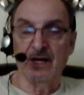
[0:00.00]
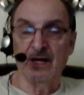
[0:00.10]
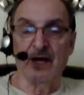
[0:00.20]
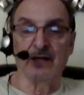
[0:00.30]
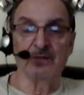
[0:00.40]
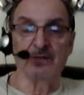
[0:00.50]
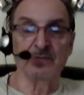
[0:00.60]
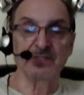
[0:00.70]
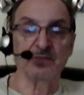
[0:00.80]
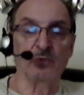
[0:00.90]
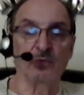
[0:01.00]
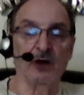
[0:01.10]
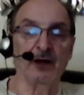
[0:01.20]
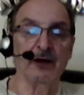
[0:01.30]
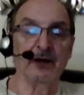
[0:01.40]
And the reason
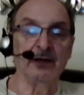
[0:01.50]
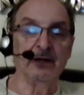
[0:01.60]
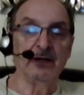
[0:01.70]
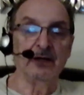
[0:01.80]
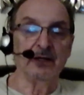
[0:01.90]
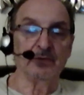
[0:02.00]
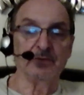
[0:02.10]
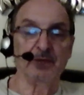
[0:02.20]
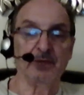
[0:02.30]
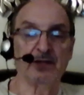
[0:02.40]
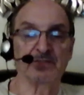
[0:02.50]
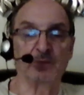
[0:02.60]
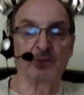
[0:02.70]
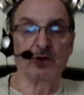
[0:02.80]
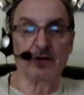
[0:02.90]
why he would pick a
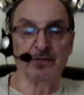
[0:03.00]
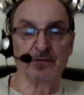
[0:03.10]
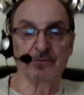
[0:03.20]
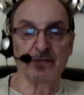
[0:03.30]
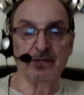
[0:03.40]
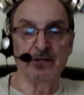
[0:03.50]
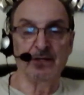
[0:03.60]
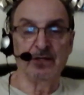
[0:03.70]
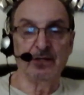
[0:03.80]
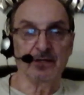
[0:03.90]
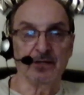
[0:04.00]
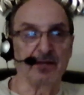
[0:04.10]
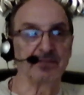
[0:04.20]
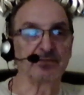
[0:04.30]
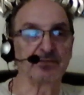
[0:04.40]
small country that
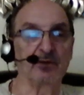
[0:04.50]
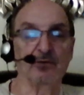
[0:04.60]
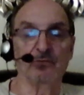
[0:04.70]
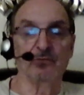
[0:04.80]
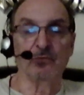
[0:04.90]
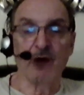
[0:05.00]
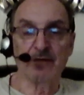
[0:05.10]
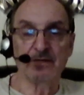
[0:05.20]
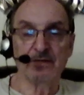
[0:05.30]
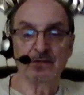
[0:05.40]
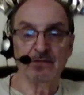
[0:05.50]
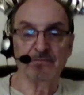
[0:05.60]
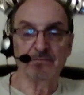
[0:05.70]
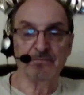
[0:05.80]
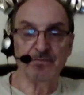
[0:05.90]
is
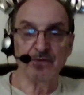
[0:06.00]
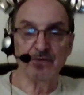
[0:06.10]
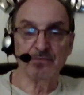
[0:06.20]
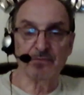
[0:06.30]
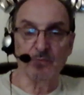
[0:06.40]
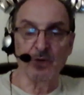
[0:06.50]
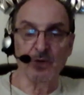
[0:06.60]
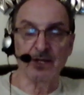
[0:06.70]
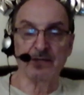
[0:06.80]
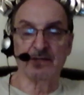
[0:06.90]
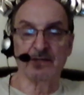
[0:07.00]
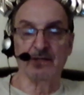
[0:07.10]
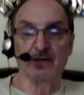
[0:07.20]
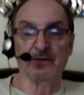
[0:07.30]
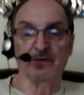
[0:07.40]
filled from one end to the
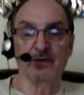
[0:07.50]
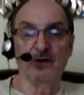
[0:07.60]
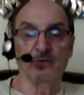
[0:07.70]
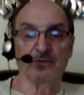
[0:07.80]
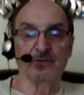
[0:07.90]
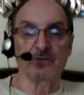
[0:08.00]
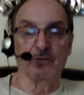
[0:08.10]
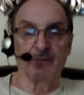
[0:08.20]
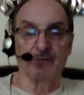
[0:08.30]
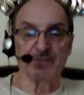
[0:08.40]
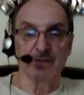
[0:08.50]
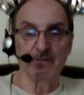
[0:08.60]
other with corruption,